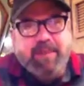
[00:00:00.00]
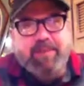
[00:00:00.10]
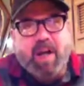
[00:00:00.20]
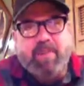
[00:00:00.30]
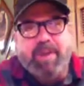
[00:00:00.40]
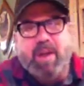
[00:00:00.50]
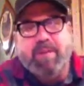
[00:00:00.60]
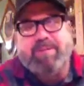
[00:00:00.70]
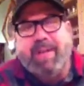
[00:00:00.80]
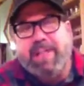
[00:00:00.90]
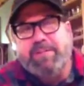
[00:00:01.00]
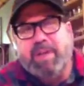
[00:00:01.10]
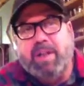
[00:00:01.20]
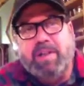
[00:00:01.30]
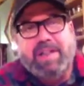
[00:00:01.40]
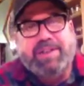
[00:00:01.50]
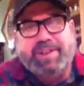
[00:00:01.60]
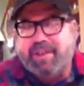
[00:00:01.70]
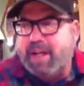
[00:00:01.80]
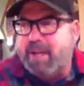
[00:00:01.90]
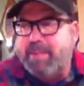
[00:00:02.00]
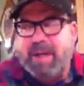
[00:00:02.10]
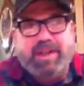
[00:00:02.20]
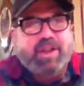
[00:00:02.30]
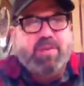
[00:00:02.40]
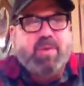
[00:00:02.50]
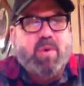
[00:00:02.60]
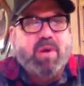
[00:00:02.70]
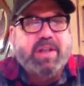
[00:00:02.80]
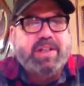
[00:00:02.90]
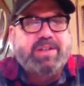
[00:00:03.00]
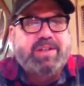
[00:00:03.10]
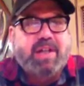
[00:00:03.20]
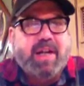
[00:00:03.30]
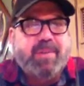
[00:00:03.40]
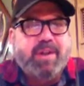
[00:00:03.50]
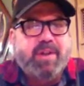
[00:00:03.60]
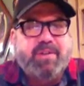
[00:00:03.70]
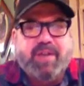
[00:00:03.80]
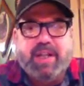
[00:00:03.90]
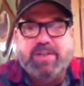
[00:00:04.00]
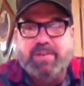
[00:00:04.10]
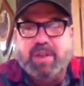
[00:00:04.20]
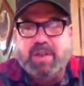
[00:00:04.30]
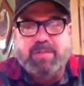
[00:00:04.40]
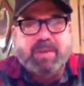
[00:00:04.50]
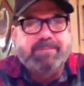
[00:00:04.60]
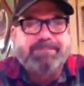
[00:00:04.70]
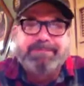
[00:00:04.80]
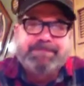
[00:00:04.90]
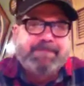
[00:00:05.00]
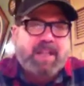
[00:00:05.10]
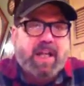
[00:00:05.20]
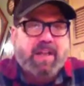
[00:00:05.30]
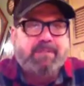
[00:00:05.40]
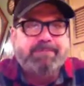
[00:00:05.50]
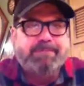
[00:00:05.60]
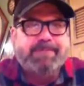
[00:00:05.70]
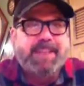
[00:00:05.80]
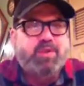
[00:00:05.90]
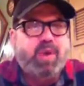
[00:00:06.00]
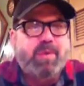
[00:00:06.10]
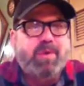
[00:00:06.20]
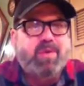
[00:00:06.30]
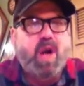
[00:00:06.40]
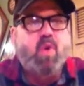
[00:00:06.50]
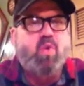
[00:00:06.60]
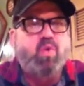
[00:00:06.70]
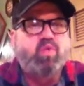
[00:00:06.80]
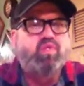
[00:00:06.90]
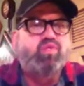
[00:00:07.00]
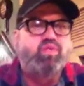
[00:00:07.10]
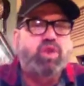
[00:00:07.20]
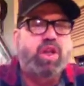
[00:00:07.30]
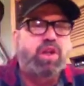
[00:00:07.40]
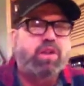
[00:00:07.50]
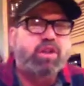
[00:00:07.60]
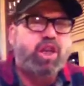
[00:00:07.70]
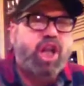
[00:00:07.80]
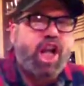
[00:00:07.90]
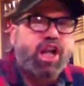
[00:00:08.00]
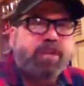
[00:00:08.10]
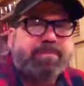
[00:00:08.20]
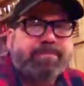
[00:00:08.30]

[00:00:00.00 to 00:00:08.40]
Follow me on Facebook or Instagram. I do more on Instagram than I do Facebook. But, hey, that's the way we roll. Later.